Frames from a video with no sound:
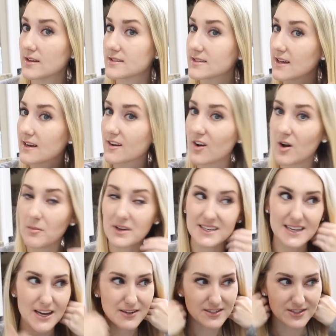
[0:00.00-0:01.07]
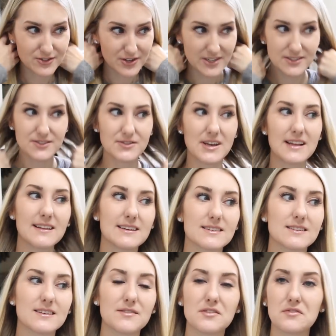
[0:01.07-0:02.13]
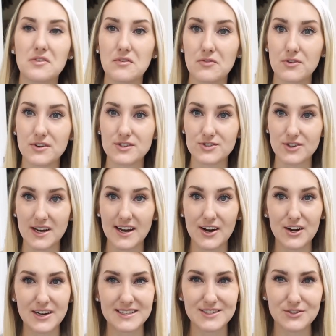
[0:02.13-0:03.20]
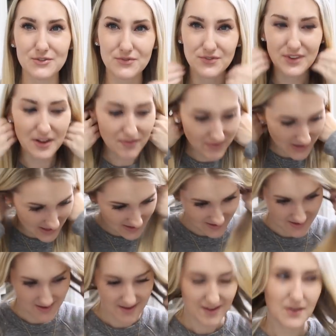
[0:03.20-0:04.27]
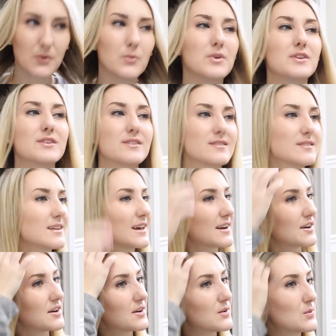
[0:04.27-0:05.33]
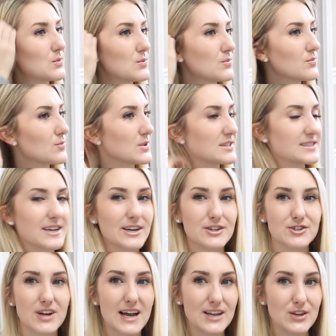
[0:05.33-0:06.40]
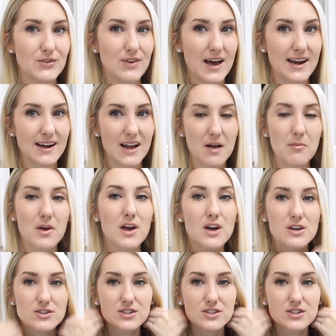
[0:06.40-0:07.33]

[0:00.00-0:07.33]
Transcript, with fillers: It's kind of calming down. Does your hair do that? Like even if you have really straight hair, it gets a little fluffy when, I don't know, when it's air dried and you've had it up.